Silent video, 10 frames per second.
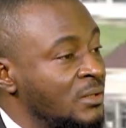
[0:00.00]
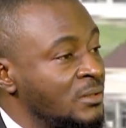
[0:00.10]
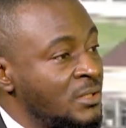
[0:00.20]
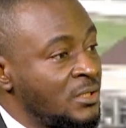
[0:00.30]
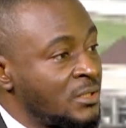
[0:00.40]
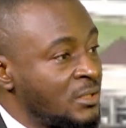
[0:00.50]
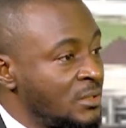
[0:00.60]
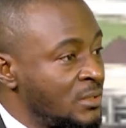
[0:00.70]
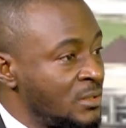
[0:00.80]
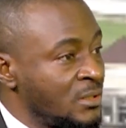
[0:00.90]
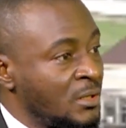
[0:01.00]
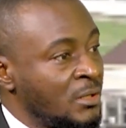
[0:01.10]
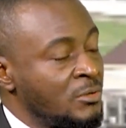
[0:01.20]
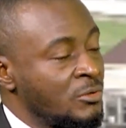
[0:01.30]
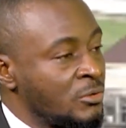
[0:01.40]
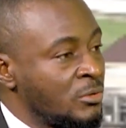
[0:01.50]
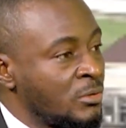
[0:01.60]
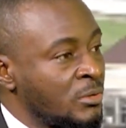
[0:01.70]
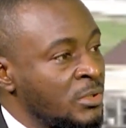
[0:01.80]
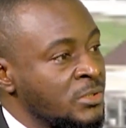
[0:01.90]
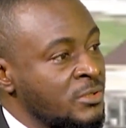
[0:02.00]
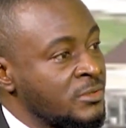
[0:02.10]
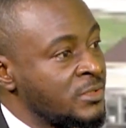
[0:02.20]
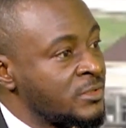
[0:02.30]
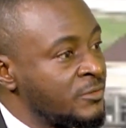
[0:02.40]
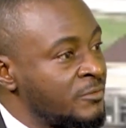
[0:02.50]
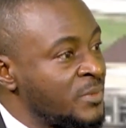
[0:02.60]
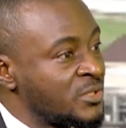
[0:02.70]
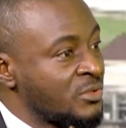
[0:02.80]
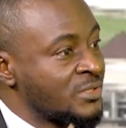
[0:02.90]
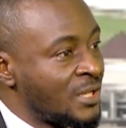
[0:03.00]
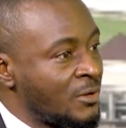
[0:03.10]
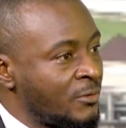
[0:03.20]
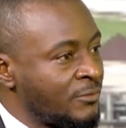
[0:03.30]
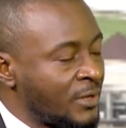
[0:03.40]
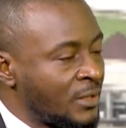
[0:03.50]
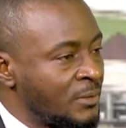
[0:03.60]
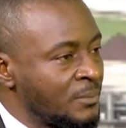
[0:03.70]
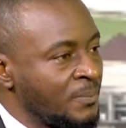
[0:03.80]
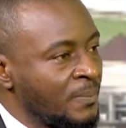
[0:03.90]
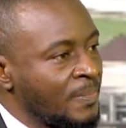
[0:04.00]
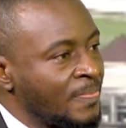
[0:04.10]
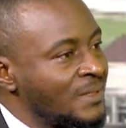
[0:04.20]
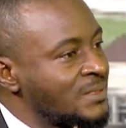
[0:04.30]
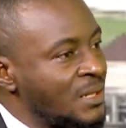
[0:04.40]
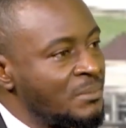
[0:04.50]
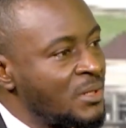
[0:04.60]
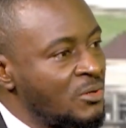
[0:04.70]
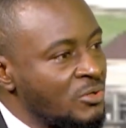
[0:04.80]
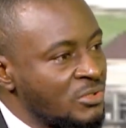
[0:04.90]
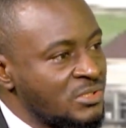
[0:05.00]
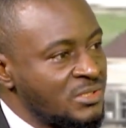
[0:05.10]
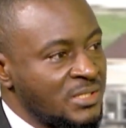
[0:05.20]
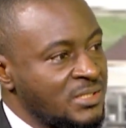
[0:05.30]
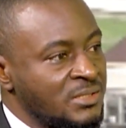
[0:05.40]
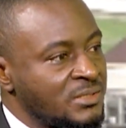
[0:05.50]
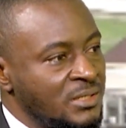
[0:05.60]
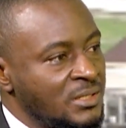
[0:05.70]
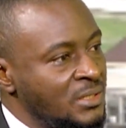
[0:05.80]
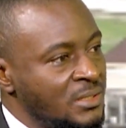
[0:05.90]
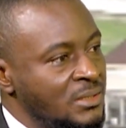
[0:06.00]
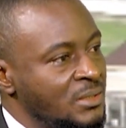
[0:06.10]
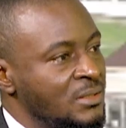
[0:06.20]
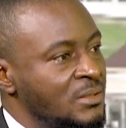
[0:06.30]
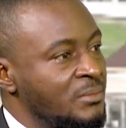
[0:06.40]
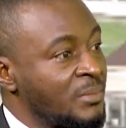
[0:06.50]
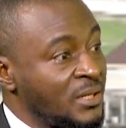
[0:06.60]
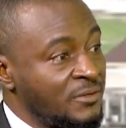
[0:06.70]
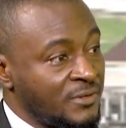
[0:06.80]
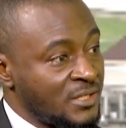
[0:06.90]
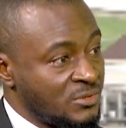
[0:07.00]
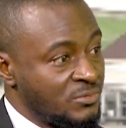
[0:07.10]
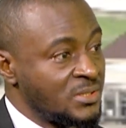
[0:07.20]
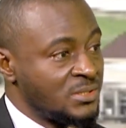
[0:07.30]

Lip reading: the resuscitative measures are offered, the child may not necessarily manifest with